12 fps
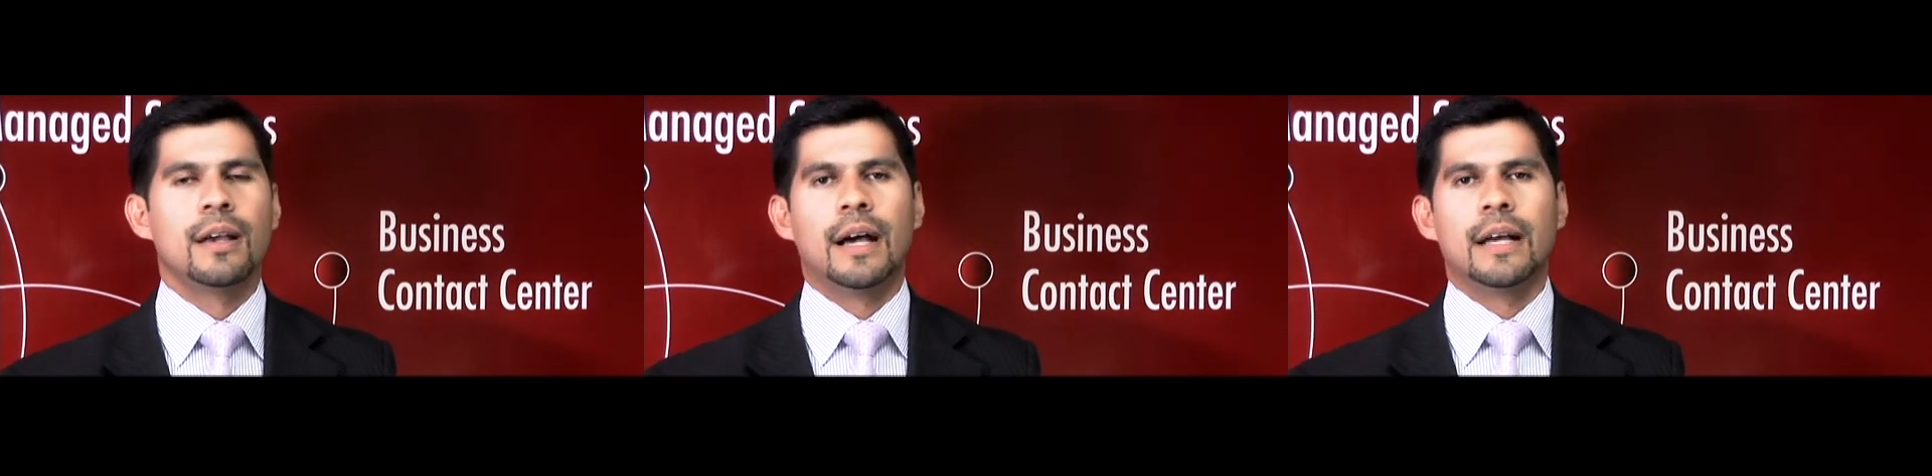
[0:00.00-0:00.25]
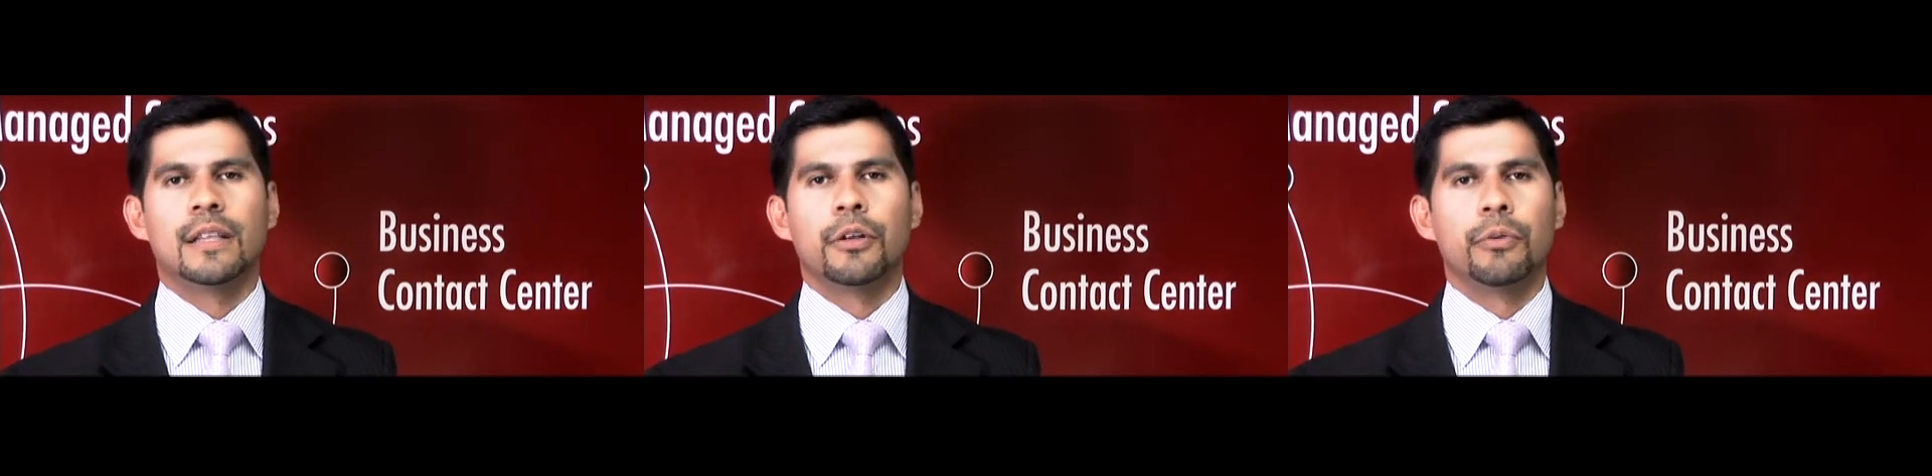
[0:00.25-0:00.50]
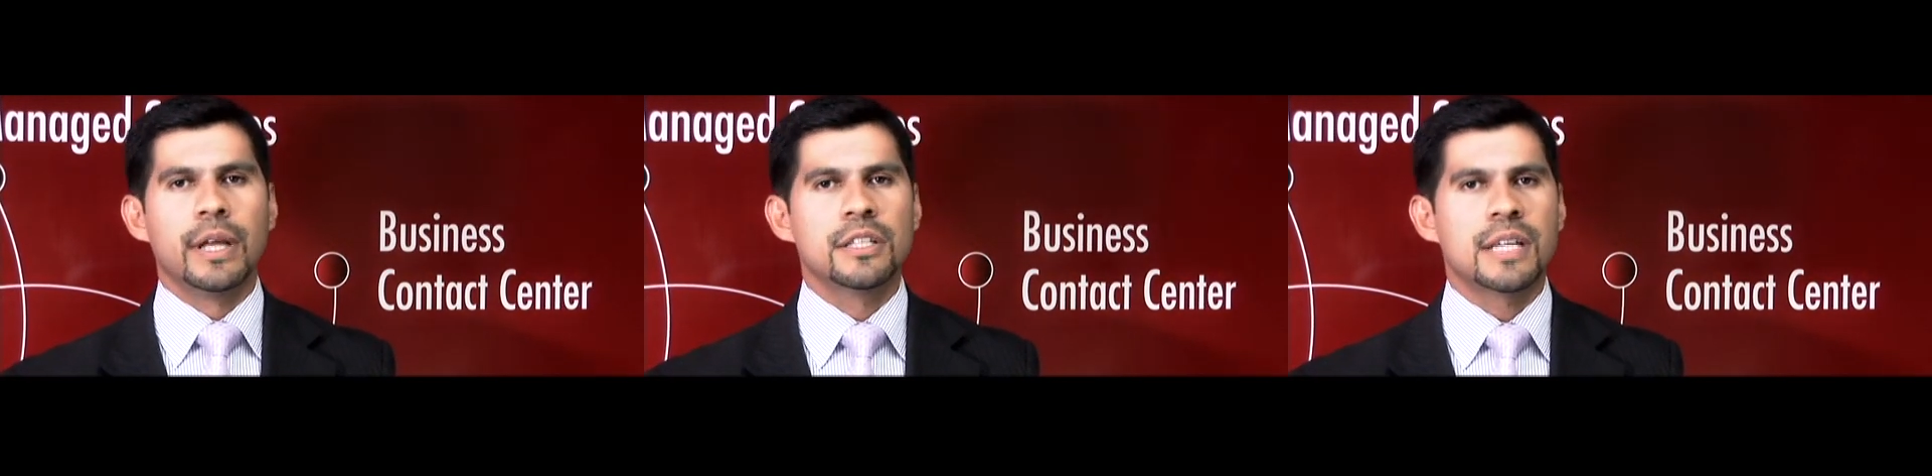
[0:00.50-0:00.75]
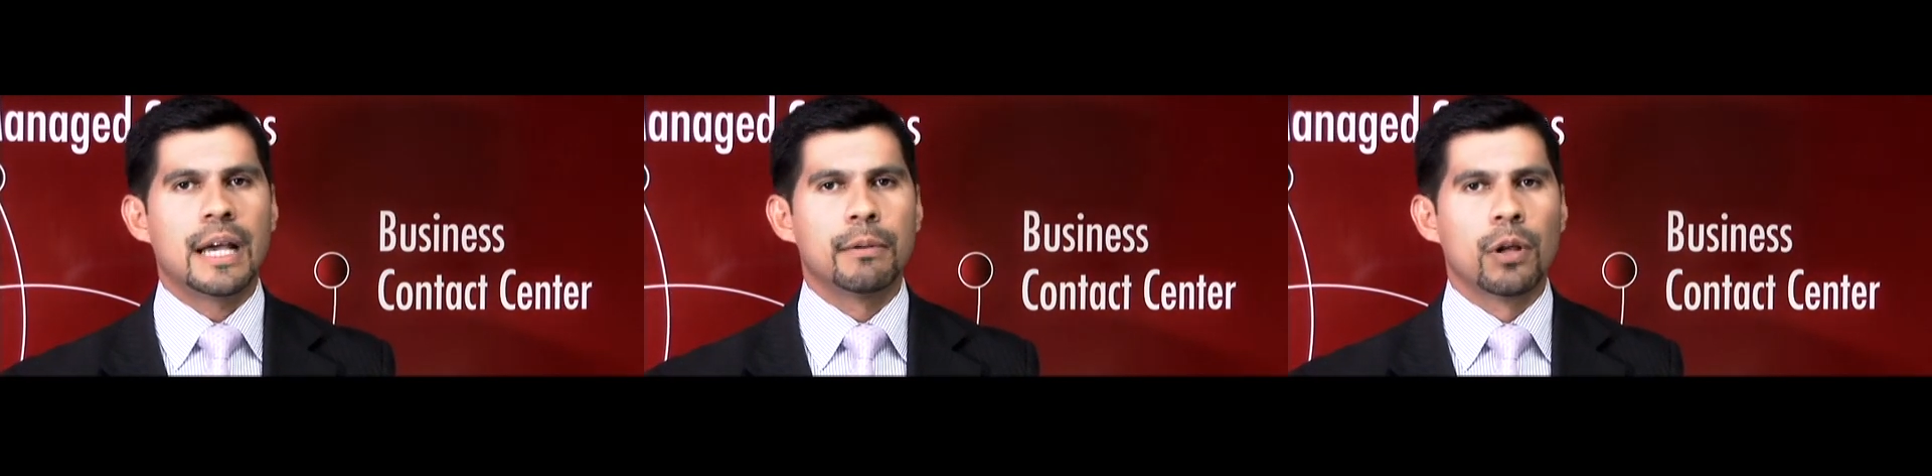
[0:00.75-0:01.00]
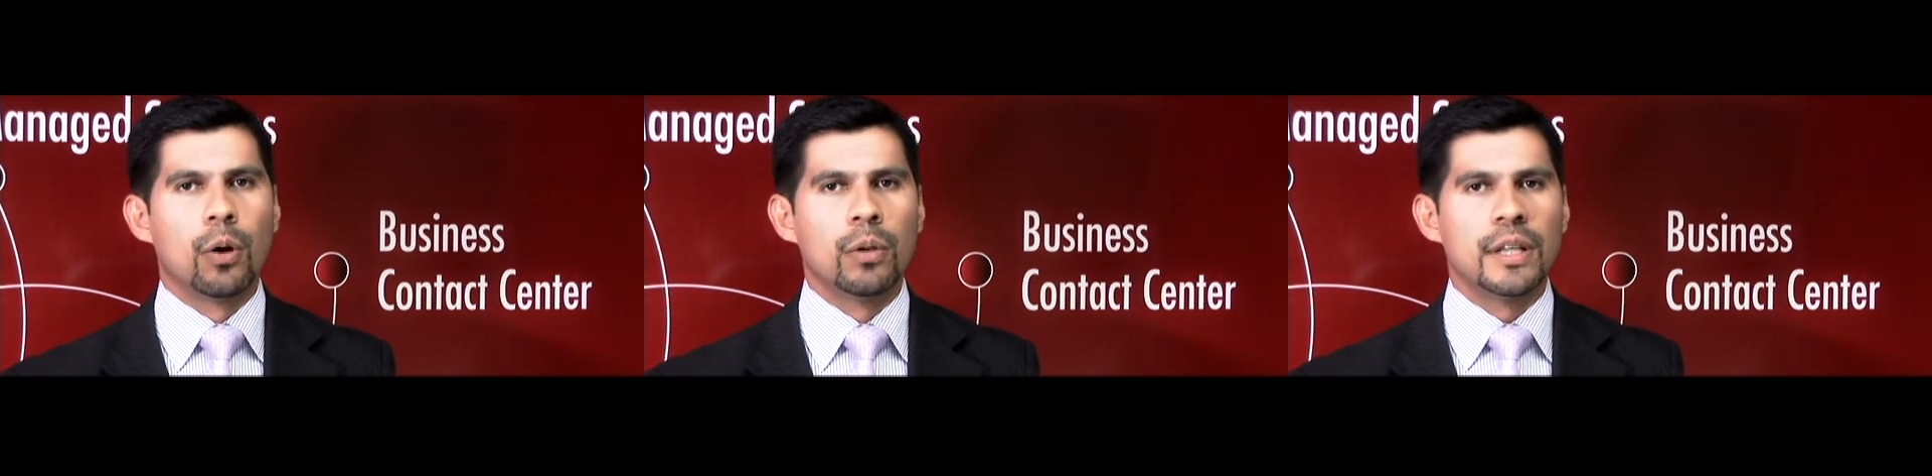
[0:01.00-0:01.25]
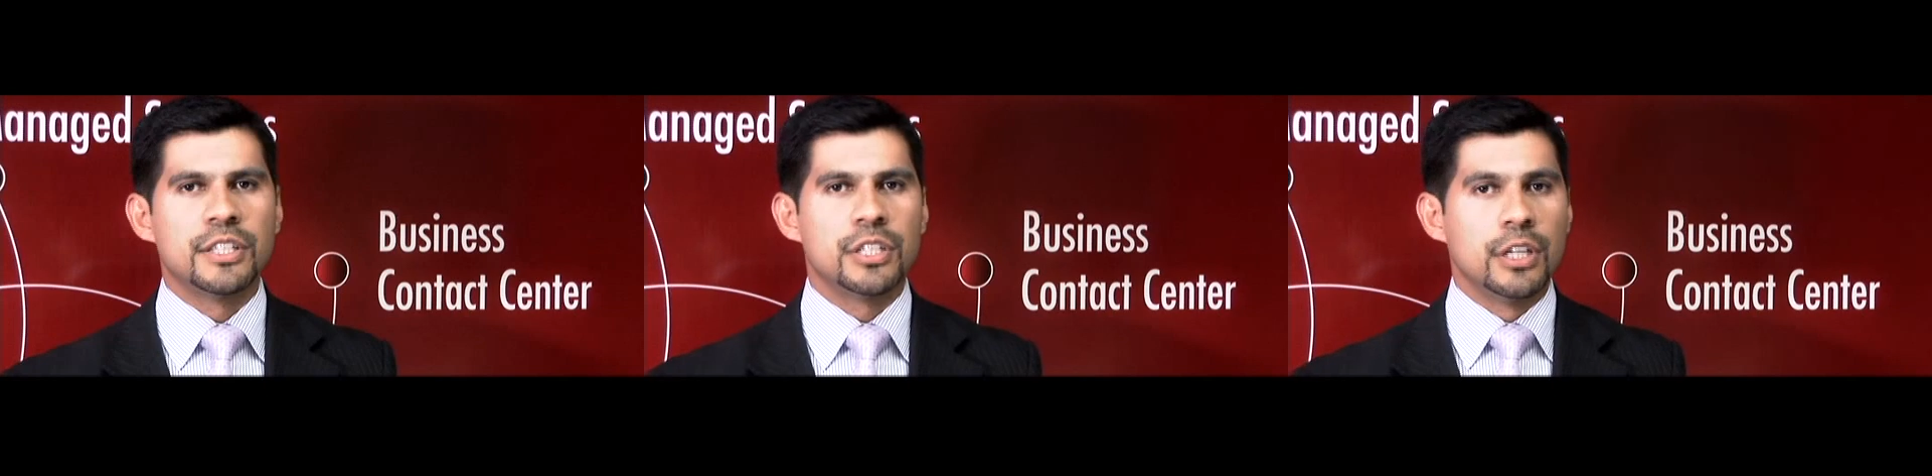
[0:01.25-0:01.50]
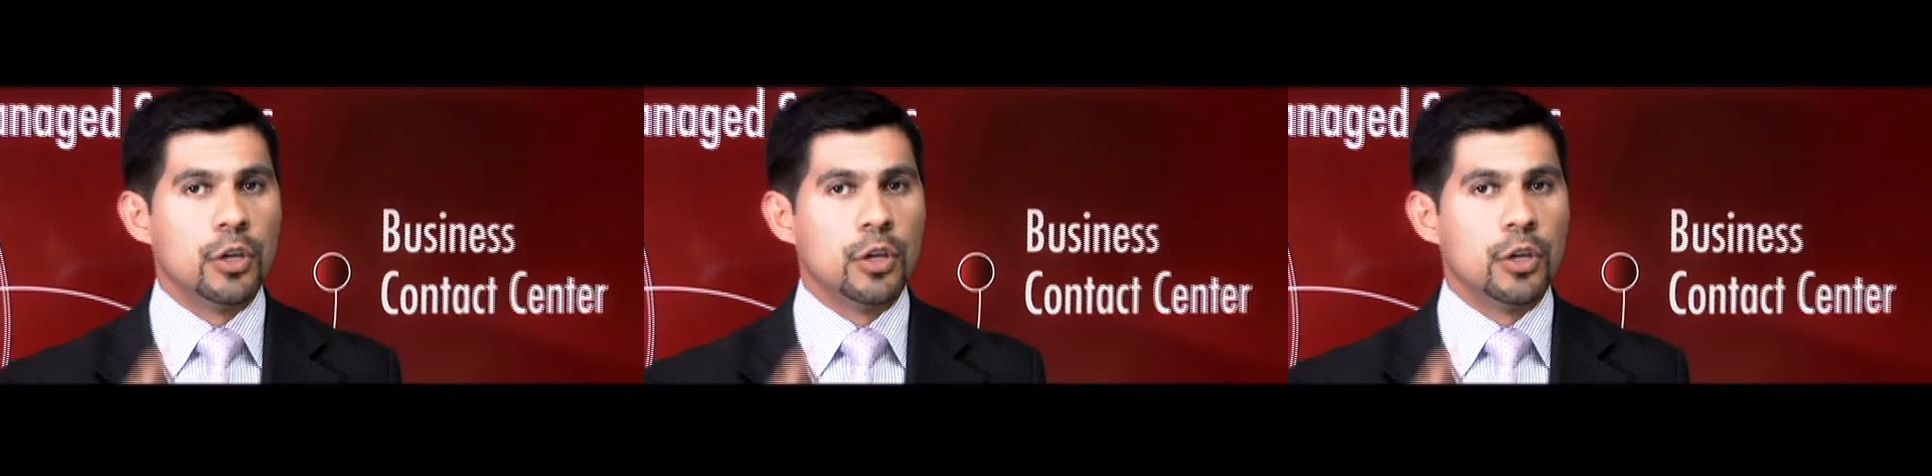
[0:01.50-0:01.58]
and the real-time knowledge